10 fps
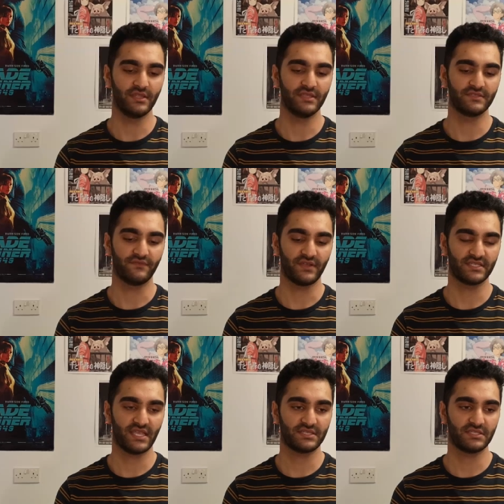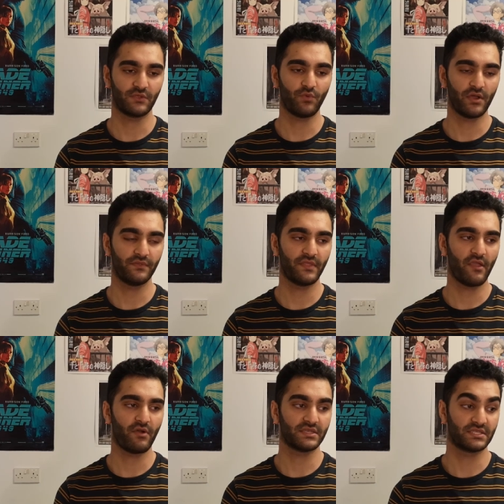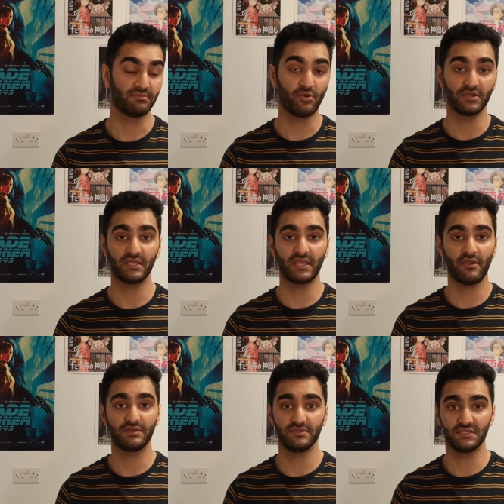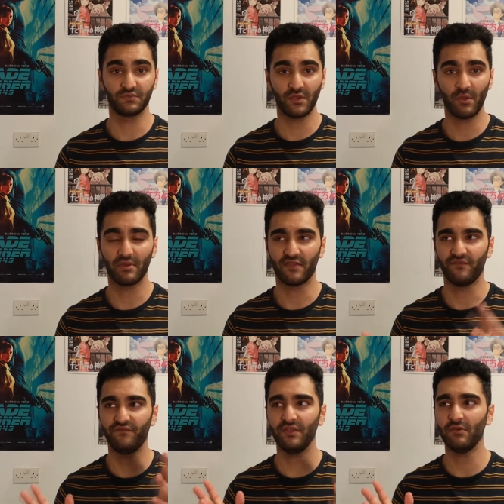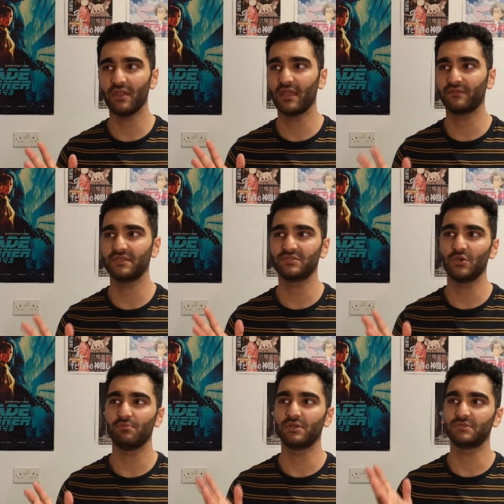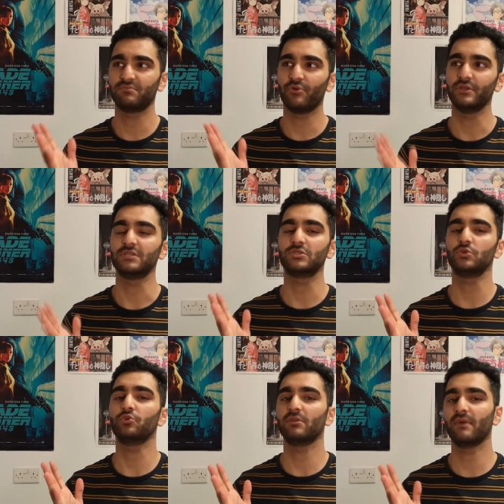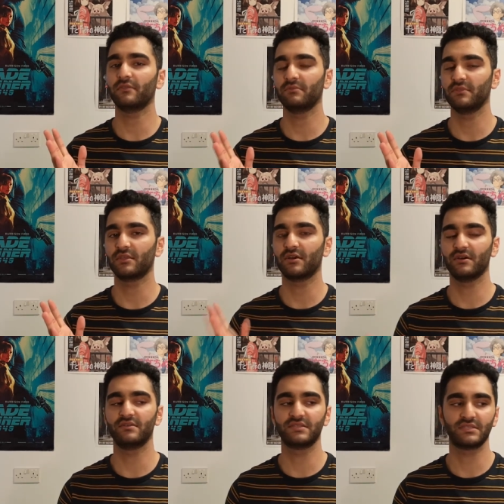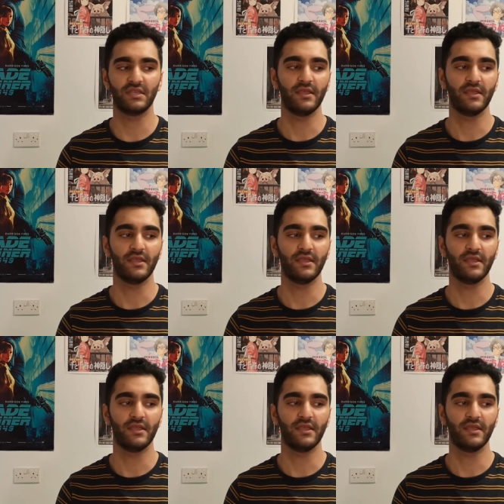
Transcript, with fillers: is a fantastic one. There are supporting characters as well, but I feel like there's not much point talking about them because